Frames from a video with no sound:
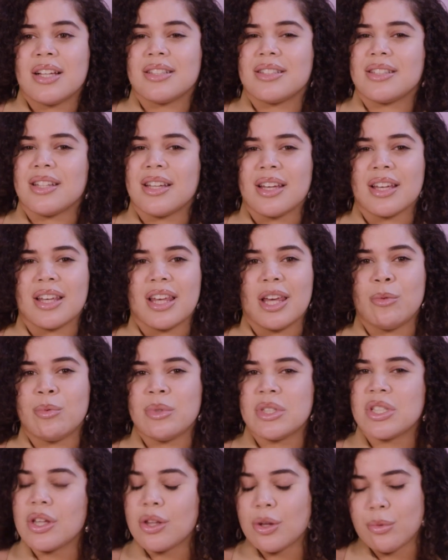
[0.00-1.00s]
to keep
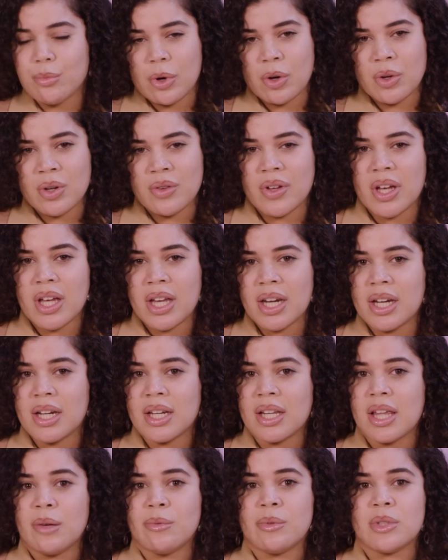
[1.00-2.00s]
each other
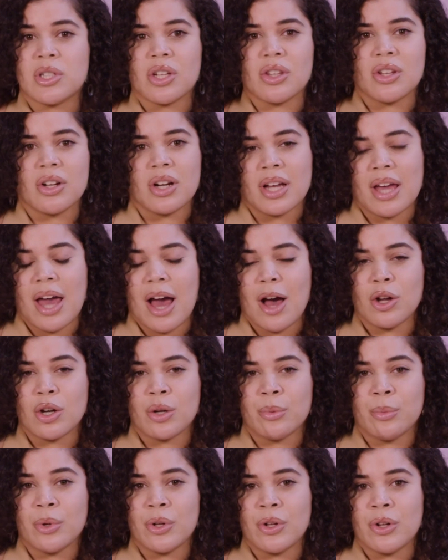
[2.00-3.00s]
motivated, keep each other
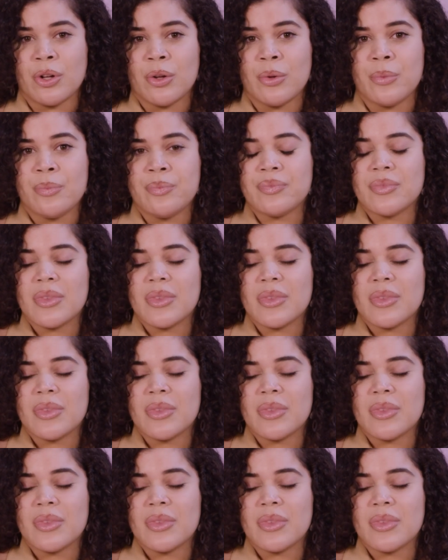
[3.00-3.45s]
accountable,